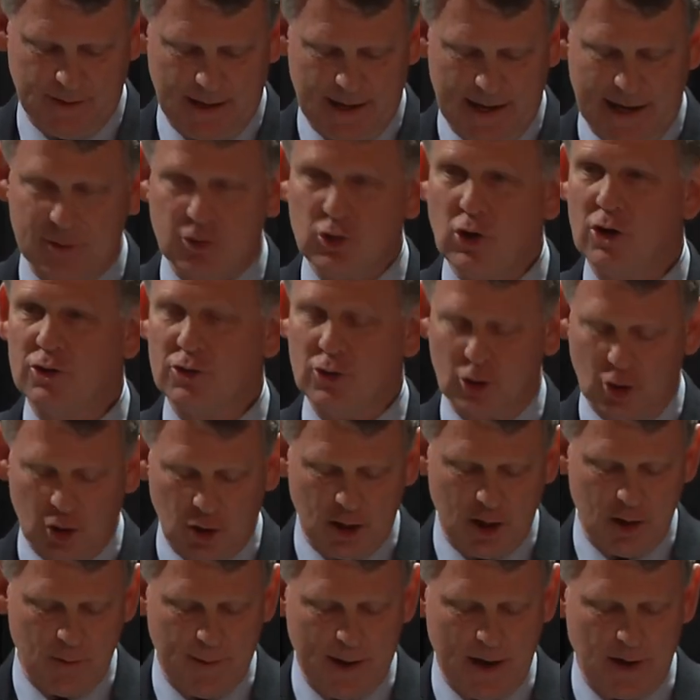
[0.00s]
I talked
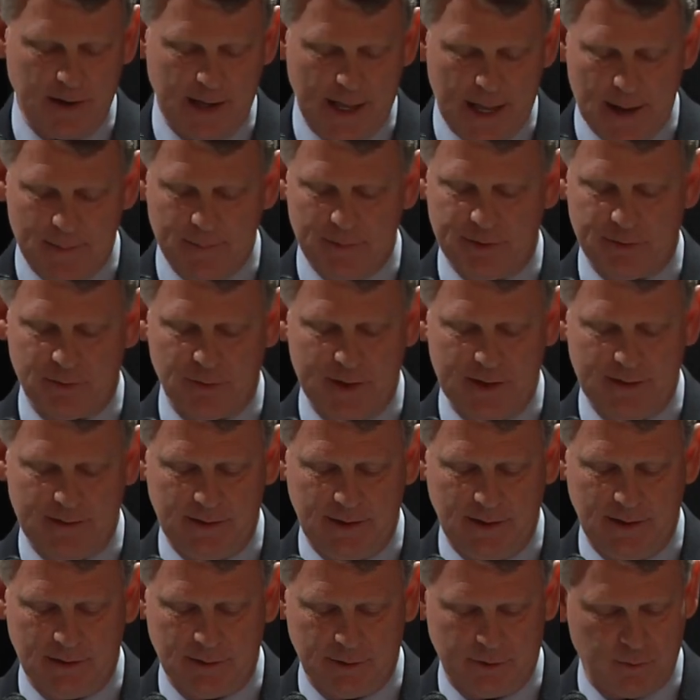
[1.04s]
earlier about
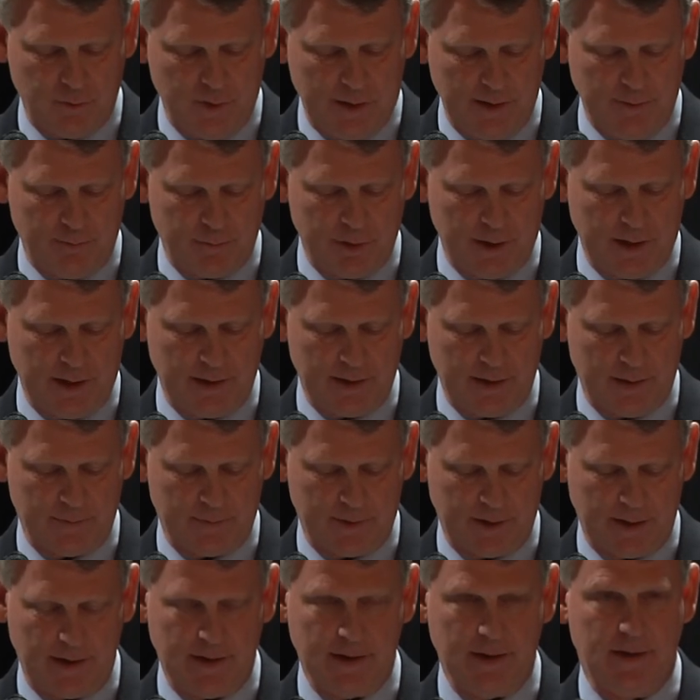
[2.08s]
M3D, the 3D printing
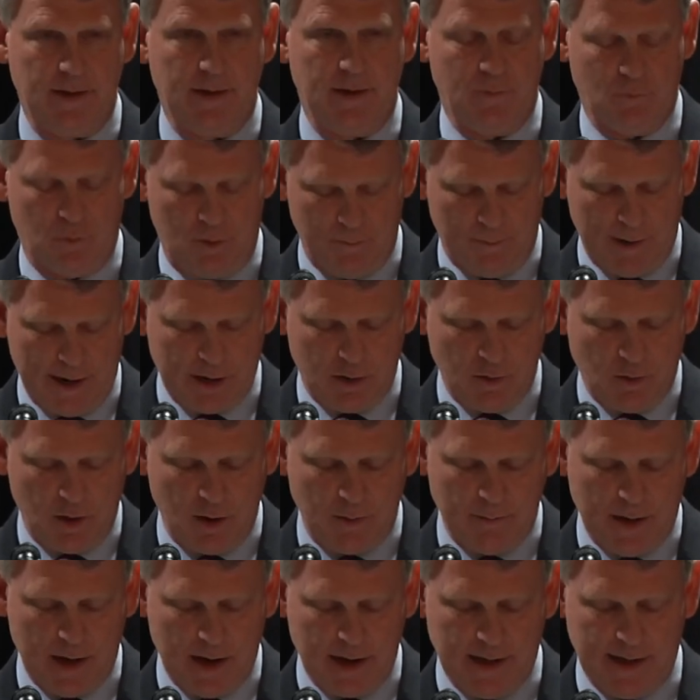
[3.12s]
company. When Michael
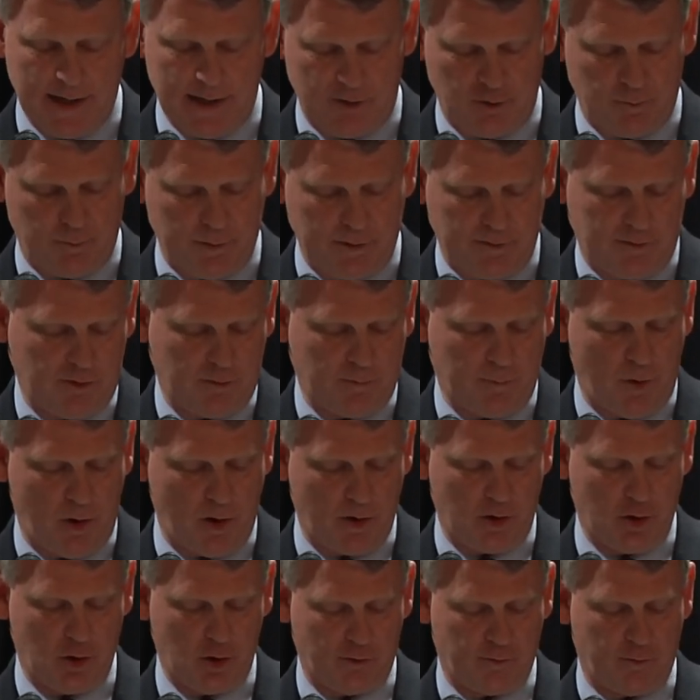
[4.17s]
Armani and his business
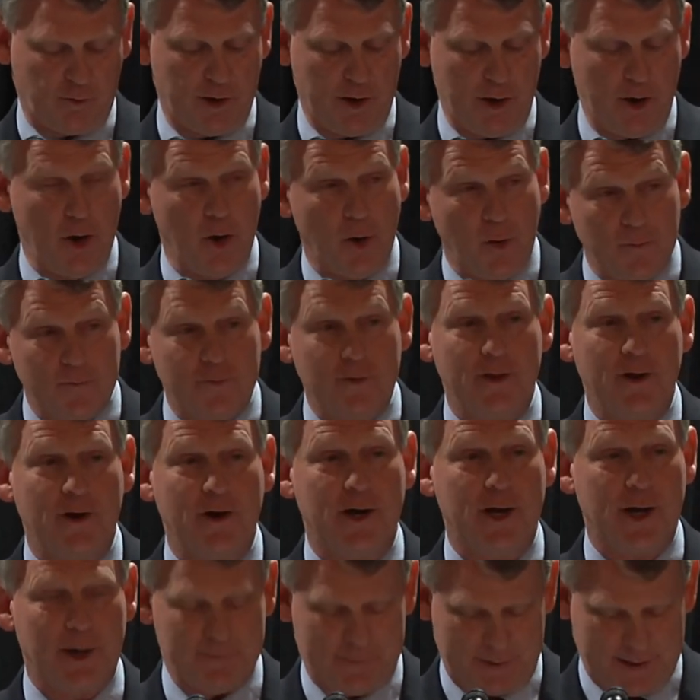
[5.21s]
partner looked for a home for their
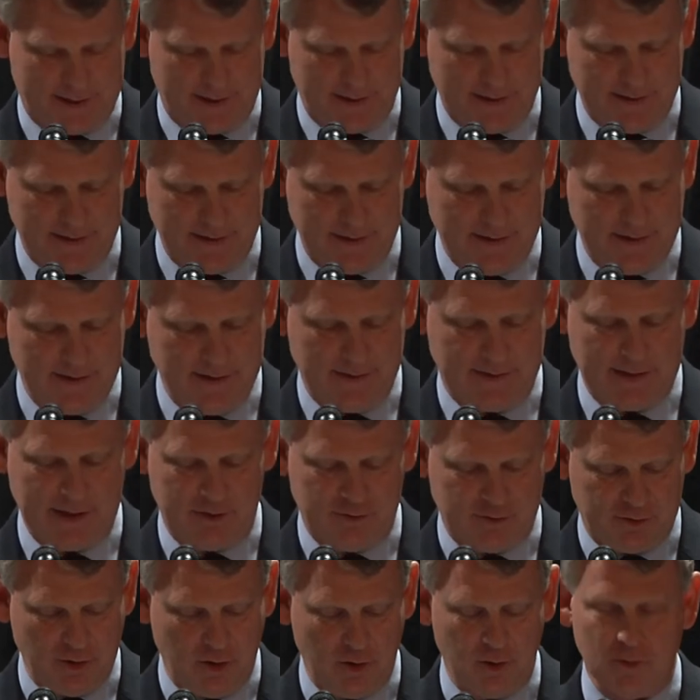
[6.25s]
company, they
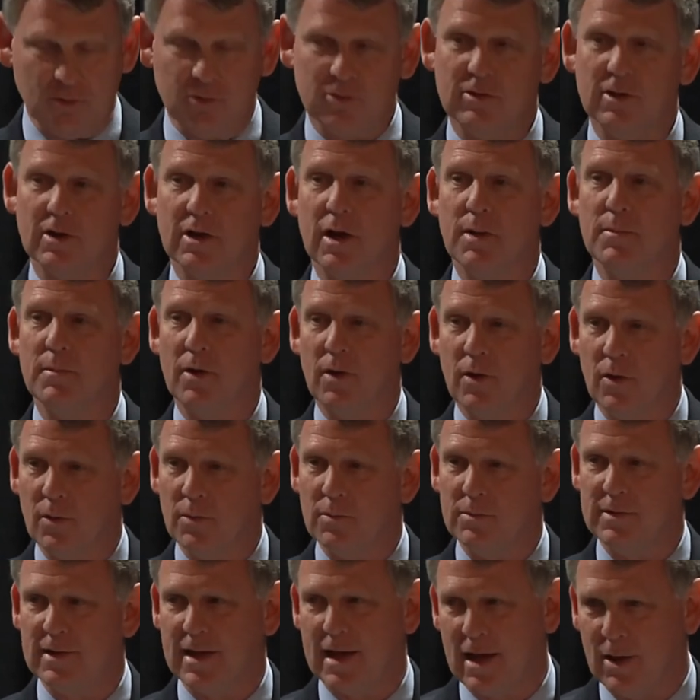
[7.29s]
chose to come
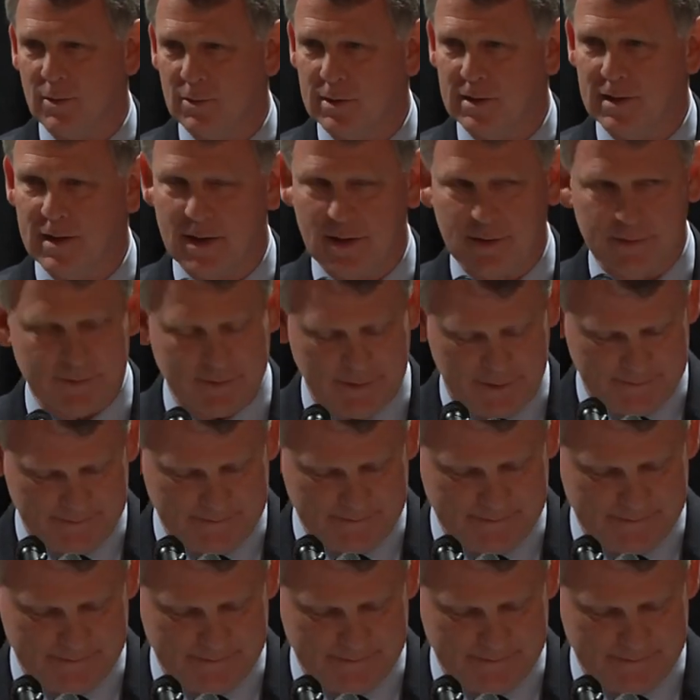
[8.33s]
home to Howard County.